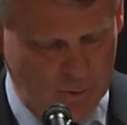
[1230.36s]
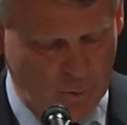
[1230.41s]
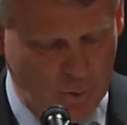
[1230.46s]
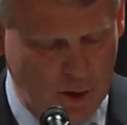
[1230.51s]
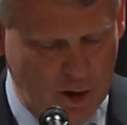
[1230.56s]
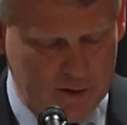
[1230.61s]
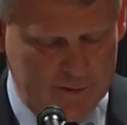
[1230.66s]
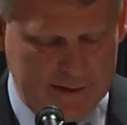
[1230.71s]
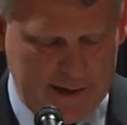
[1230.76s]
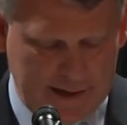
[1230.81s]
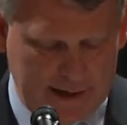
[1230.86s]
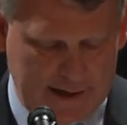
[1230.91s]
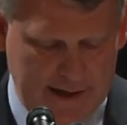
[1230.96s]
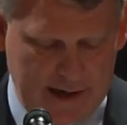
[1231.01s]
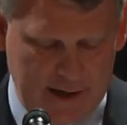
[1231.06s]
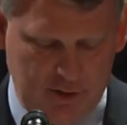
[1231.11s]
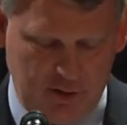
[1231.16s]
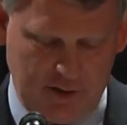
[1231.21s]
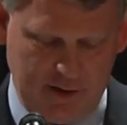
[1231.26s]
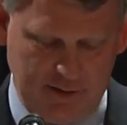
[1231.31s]
We are
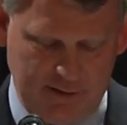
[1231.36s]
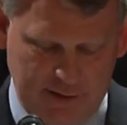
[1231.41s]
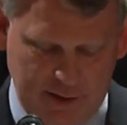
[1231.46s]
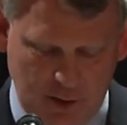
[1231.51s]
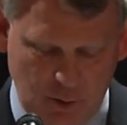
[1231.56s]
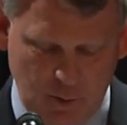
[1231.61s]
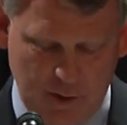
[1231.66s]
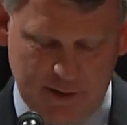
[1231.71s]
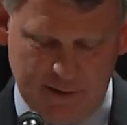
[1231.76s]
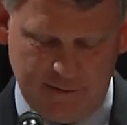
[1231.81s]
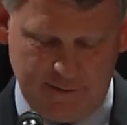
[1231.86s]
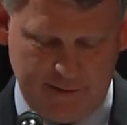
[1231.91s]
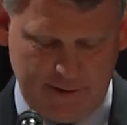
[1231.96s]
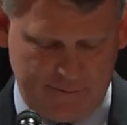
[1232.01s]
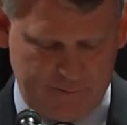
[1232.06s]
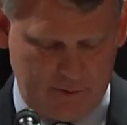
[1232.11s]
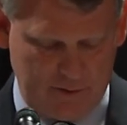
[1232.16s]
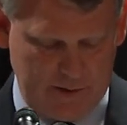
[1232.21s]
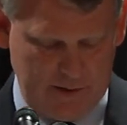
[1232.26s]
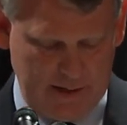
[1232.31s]
dedicated to continuing this
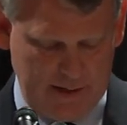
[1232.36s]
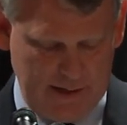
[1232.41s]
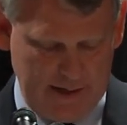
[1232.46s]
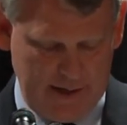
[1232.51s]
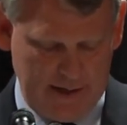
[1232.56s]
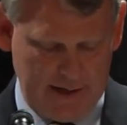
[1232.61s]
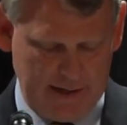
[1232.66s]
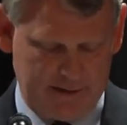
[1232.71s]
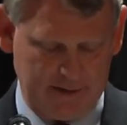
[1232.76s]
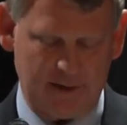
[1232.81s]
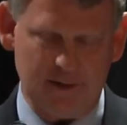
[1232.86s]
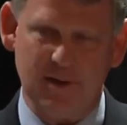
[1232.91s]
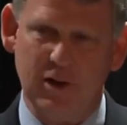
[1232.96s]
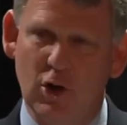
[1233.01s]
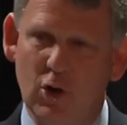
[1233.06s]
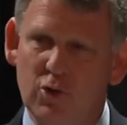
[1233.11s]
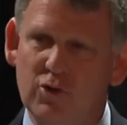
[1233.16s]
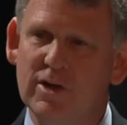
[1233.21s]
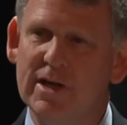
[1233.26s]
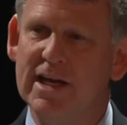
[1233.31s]
effort and to
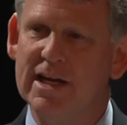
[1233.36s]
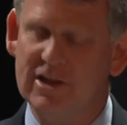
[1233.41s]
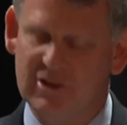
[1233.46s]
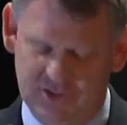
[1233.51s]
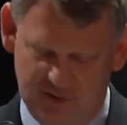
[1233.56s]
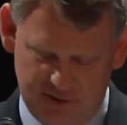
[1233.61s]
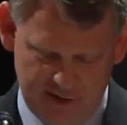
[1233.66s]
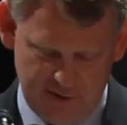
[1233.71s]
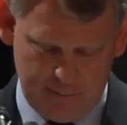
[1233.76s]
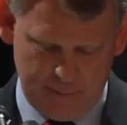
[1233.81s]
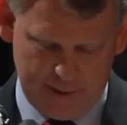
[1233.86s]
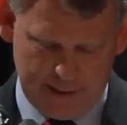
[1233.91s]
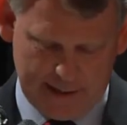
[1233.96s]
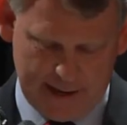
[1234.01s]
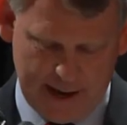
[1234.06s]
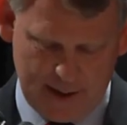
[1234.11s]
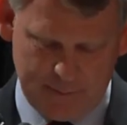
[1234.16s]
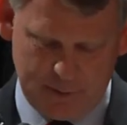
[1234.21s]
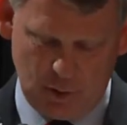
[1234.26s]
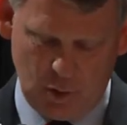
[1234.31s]
closing an achievement
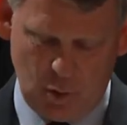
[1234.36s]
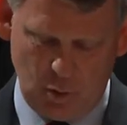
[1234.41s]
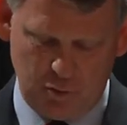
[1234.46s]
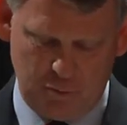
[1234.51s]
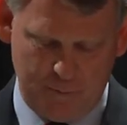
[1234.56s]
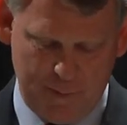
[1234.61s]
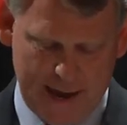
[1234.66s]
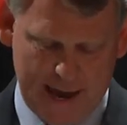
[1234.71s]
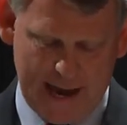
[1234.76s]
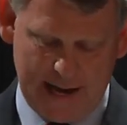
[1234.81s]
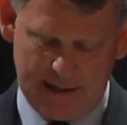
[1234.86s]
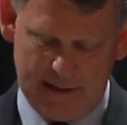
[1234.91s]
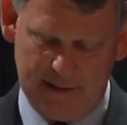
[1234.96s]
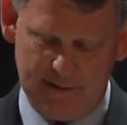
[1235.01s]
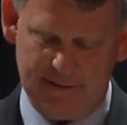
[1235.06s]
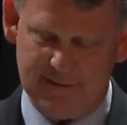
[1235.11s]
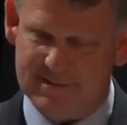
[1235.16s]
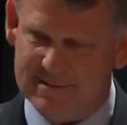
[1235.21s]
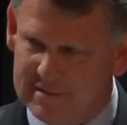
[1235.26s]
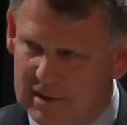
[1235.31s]
gap that holds back
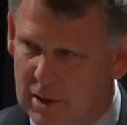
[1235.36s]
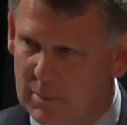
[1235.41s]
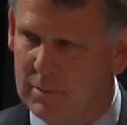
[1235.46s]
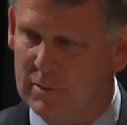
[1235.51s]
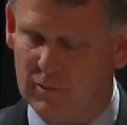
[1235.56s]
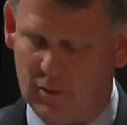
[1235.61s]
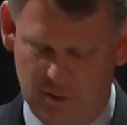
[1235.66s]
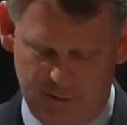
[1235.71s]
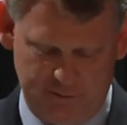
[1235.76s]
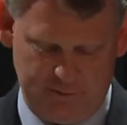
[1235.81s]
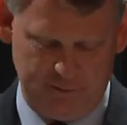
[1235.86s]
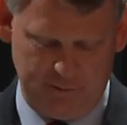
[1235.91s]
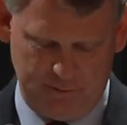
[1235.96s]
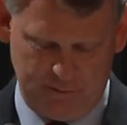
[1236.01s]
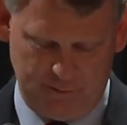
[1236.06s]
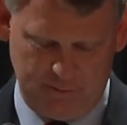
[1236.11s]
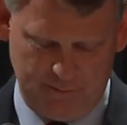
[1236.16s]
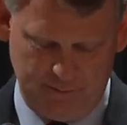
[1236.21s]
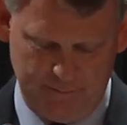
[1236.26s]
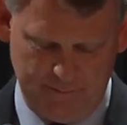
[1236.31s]
some of our
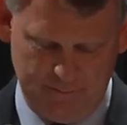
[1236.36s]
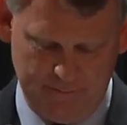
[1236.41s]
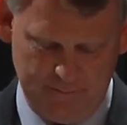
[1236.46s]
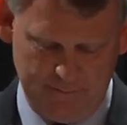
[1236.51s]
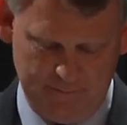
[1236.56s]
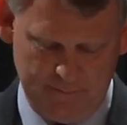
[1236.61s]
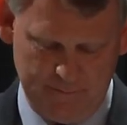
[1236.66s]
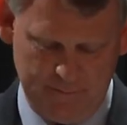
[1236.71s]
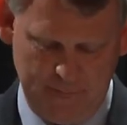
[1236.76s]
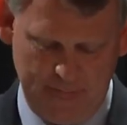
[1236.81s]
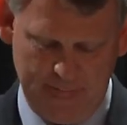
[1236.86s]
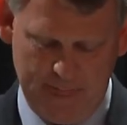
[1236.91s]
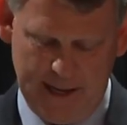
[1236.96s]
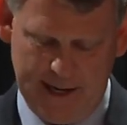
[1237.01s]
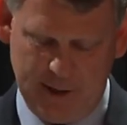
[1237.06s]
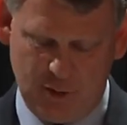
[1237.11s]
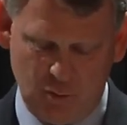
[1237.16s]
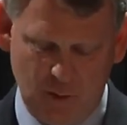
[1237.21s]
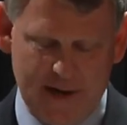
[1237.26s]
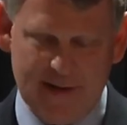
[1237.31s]
students.
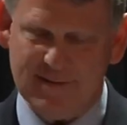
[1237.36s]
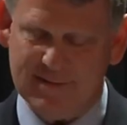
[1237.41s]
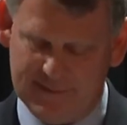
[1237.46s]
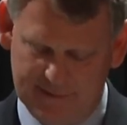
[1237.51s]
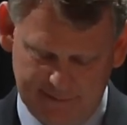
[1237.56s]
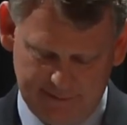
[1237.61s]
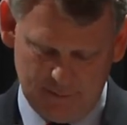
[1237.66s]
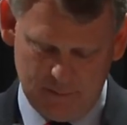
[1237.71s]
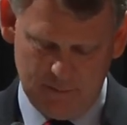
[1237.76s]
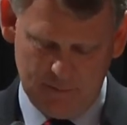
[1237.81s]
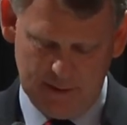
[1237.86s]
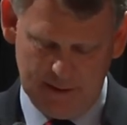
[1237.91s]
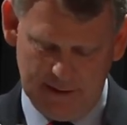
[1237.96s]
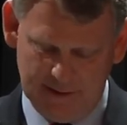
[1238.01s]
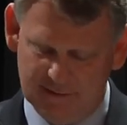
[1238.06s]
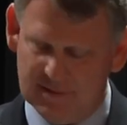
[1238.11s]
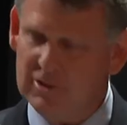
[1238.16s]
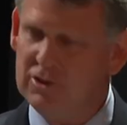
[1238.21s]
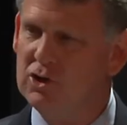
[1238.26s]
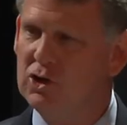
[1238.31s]
A great system
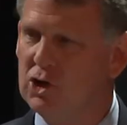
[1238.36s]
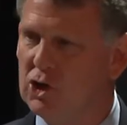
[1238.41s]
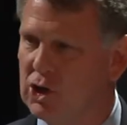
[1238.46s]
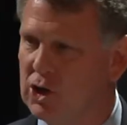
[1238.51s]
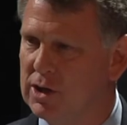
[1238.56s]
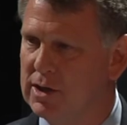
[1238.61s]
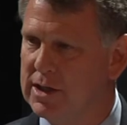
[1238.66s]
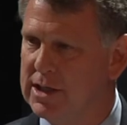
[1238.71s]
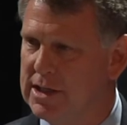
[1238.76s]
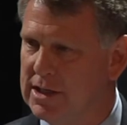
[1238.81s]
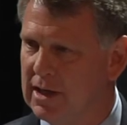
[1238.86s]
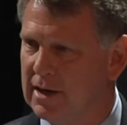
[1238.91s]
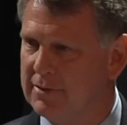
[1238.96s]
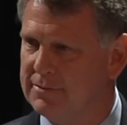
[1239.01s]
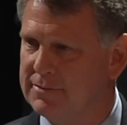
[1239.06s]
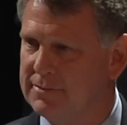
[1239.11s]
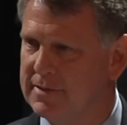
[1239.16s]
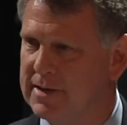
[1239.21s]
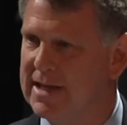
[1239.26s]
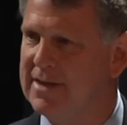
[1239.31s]
isn't good
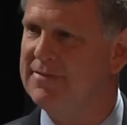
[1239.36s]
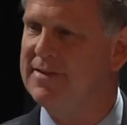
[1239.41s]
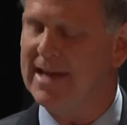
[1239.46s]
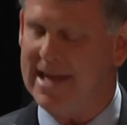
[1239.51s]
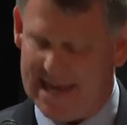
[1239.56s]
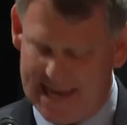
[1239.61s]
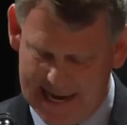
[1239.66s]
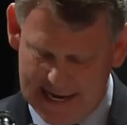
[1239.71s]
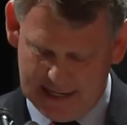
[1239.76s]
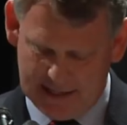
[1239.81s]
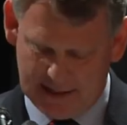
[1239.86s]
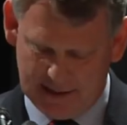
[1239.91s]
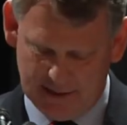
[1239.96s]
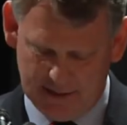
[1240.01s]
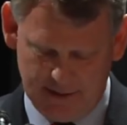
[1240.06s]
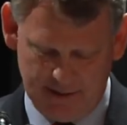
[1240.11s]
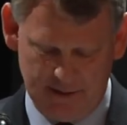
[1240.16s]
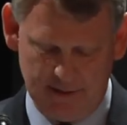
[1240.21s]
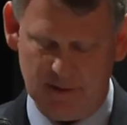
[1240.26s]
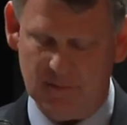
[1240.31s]
enough if any
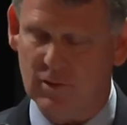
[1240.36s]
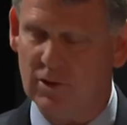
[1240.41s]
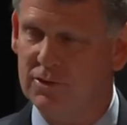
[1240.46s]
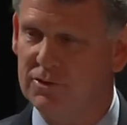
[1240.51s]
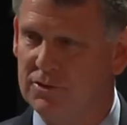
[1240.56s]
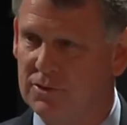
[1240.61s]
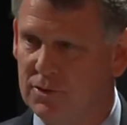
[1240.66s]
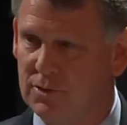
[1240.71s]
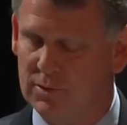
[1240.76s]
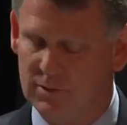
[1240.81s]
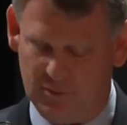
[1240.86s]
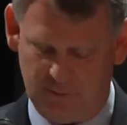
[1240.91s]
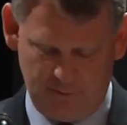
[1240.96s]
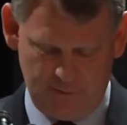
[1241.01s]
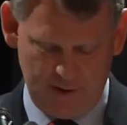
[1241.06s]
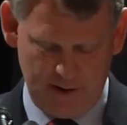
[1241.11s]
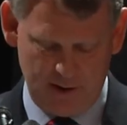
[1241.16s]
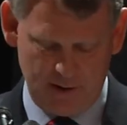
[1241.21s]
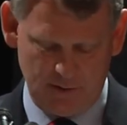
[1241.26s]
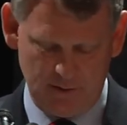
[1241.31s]
of our students
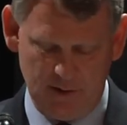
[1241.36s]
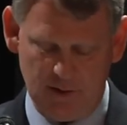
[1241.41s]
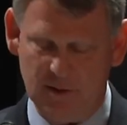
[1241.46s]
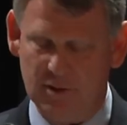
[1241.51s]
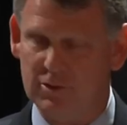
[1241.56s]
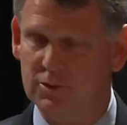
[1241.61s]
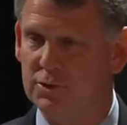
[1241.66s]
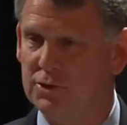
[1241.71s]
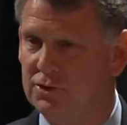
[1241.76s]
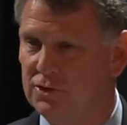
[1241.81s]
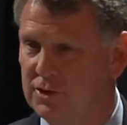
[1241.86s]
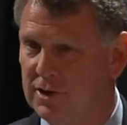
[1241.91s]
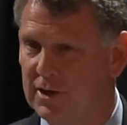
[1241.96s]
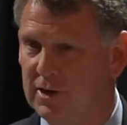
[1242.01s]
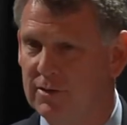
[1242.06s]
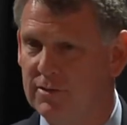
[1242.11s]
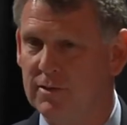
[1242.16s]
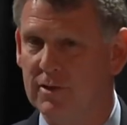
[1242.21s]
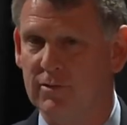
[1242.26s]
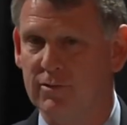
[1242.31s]
fail to
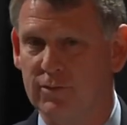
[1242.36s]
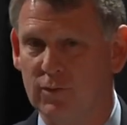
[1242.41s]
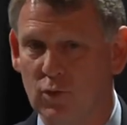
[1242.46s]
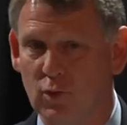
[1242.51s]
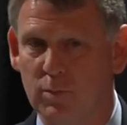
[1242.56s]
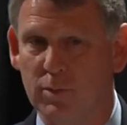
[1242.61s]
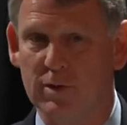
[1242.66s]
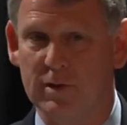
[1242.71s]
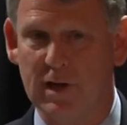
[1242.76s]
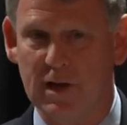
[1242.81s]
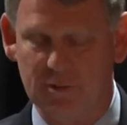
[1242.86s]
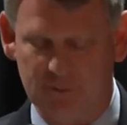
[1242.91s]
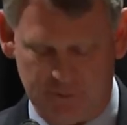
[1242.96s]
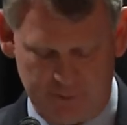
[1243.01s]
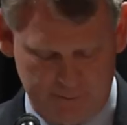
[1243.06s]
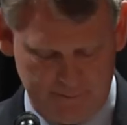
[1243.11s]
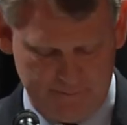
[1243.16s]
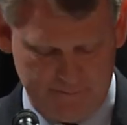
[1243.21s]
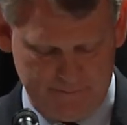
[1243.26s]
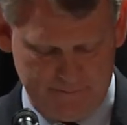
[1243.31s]
achieve their full potential.